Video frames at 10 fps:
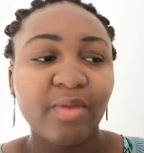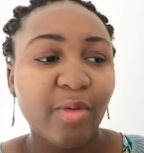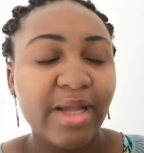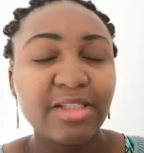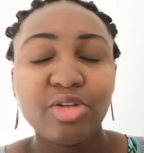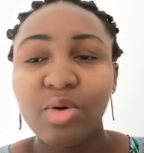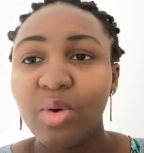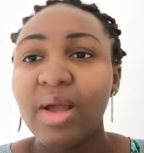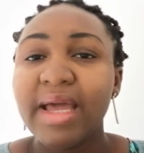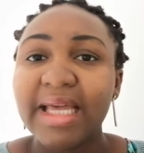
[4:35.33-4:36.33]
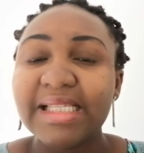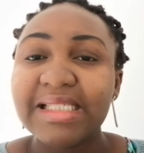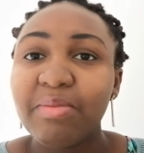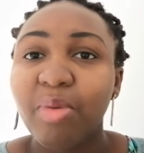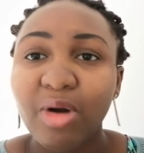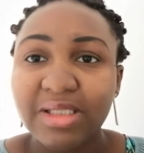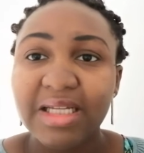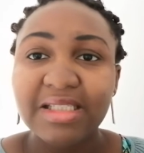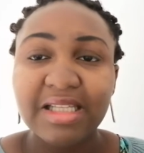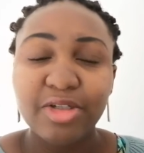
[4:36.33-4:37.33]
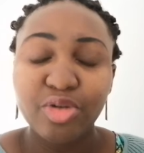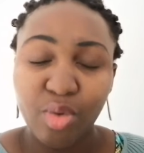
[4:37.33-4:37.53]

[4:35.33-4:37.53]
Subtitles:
right? So it's important that